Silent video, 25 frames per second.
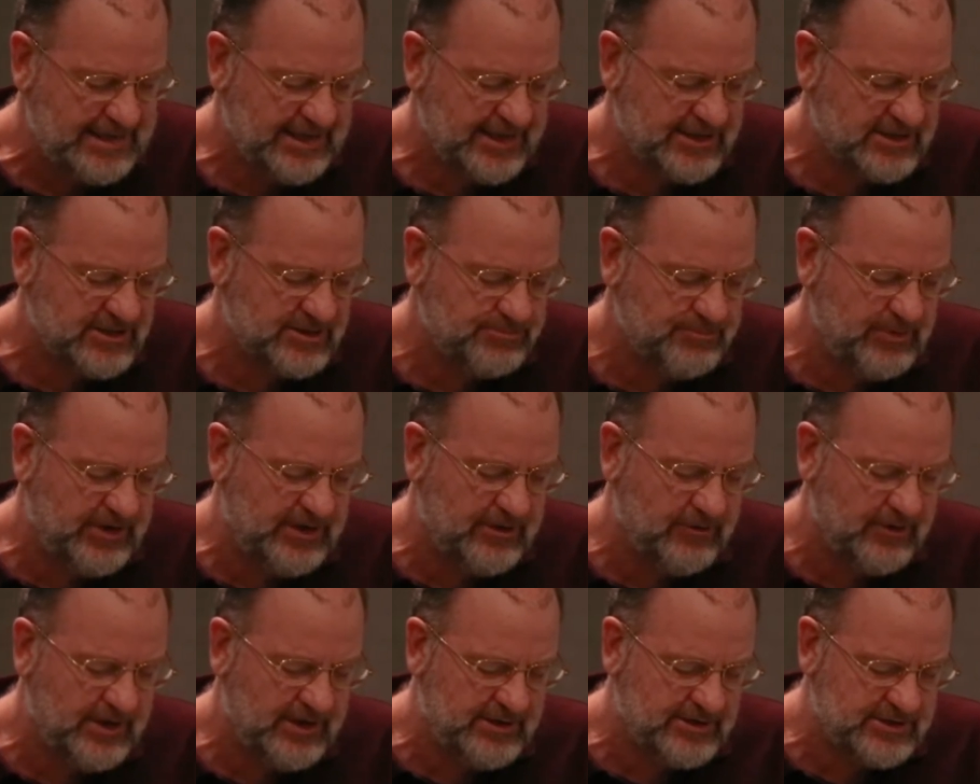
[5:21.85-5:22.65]

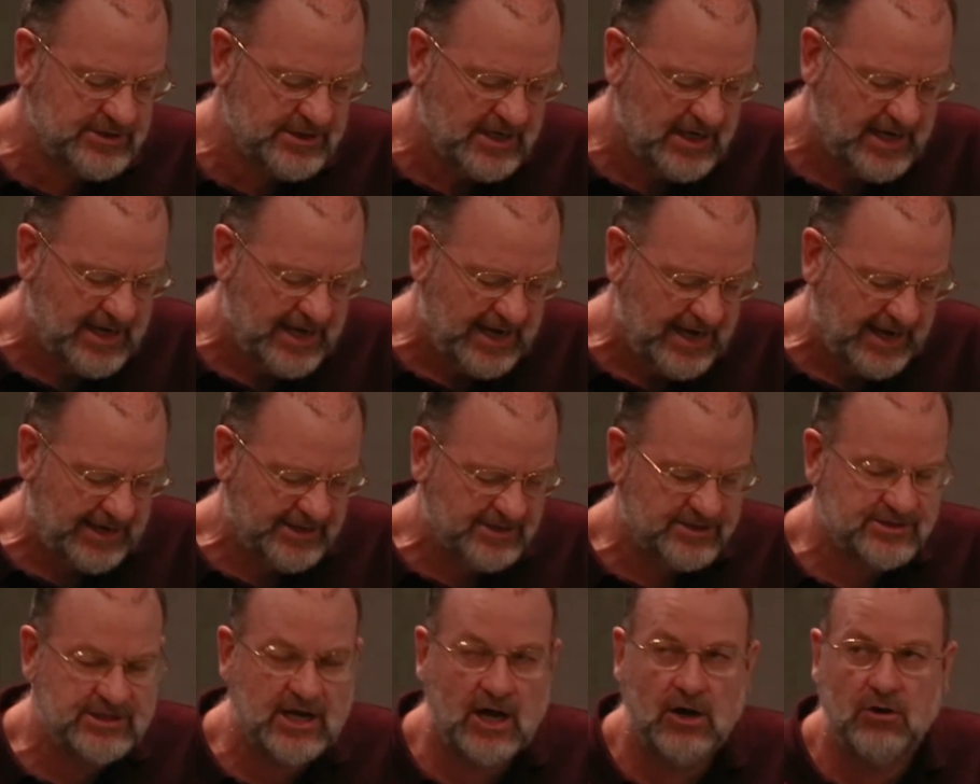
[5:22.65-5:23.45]
experience
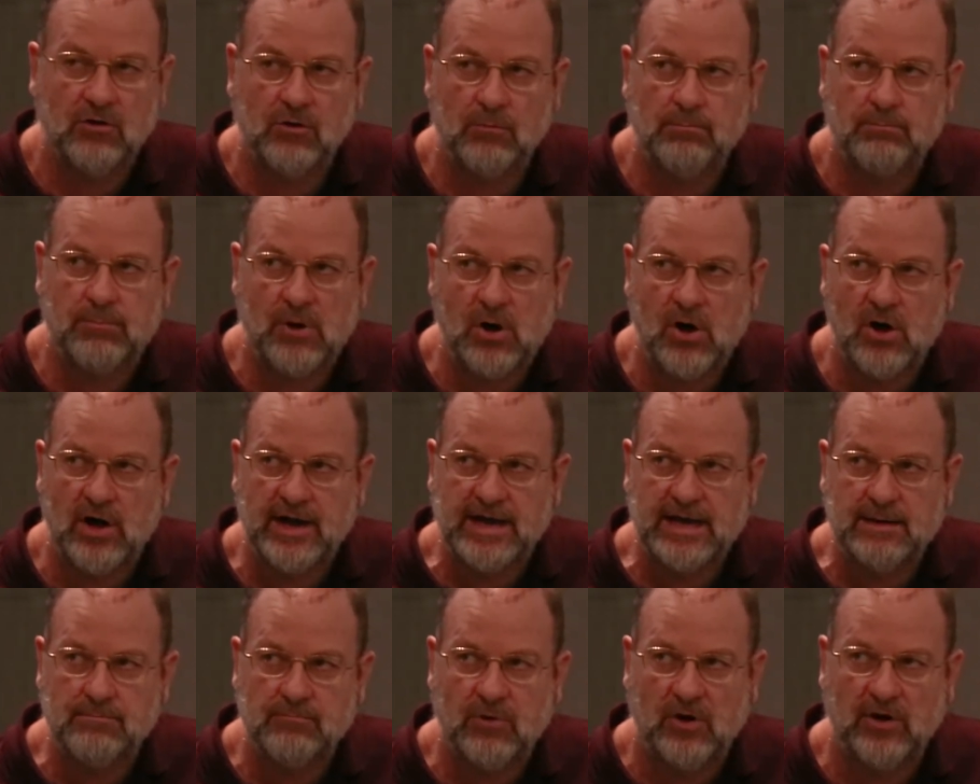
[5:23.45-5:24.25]
and total
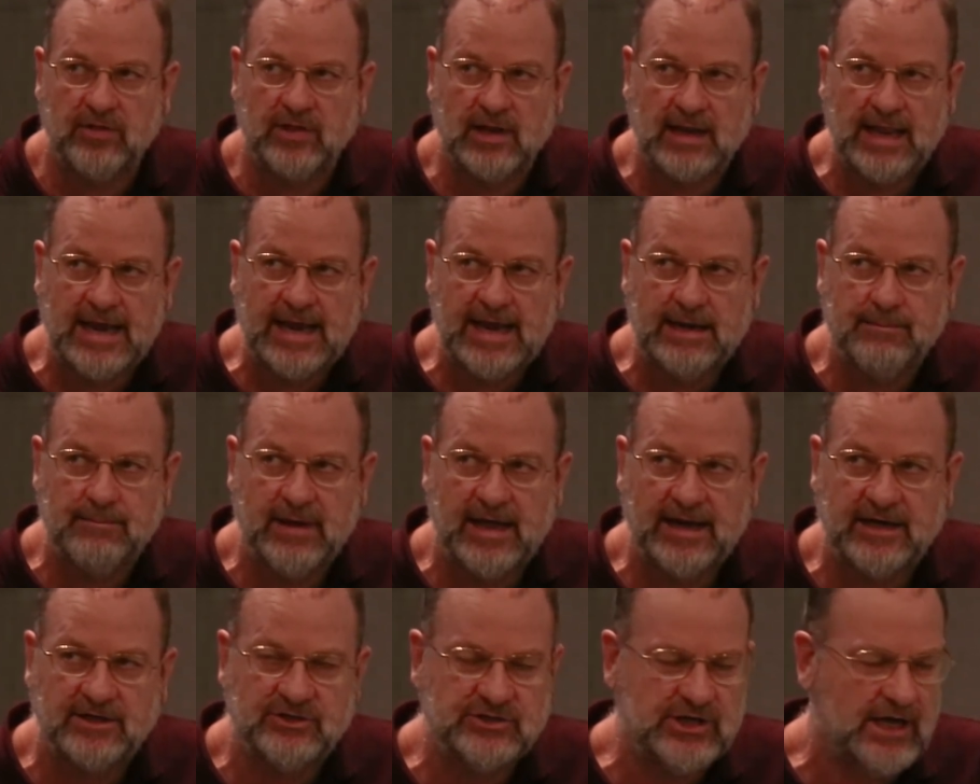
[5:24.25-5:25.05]
buy-in by the land
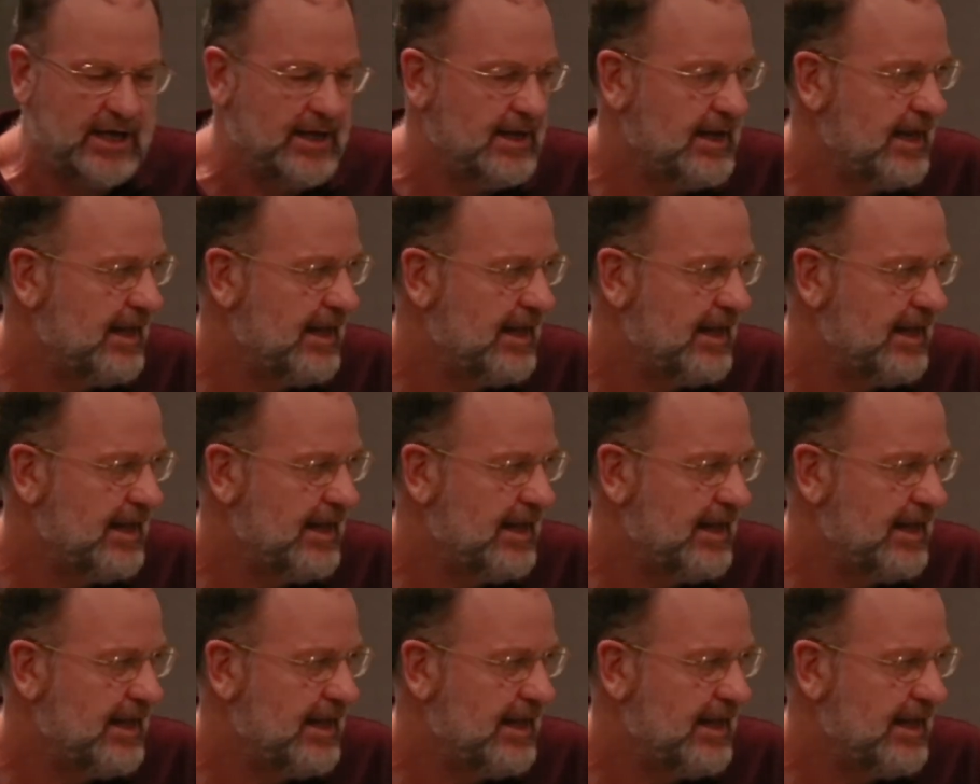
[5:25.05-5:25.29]
manager,